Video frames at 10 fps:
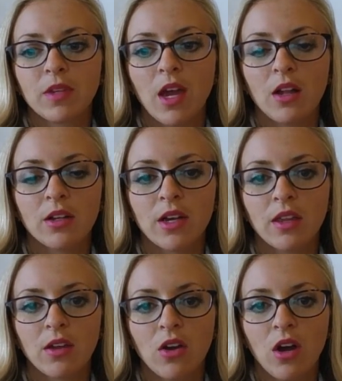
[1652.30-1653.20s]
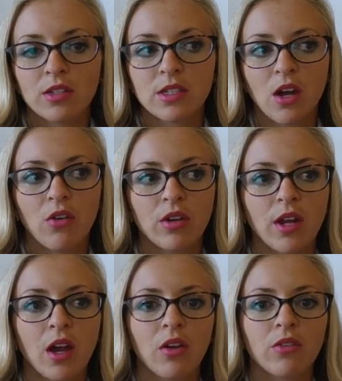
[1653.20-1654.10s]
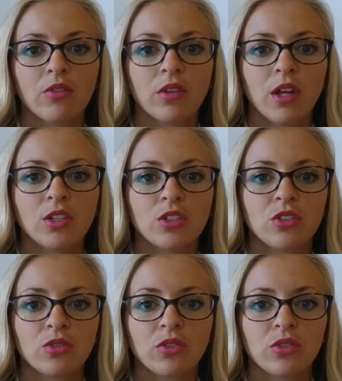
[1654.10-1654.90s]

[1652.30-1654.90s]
allocate the costs out and to do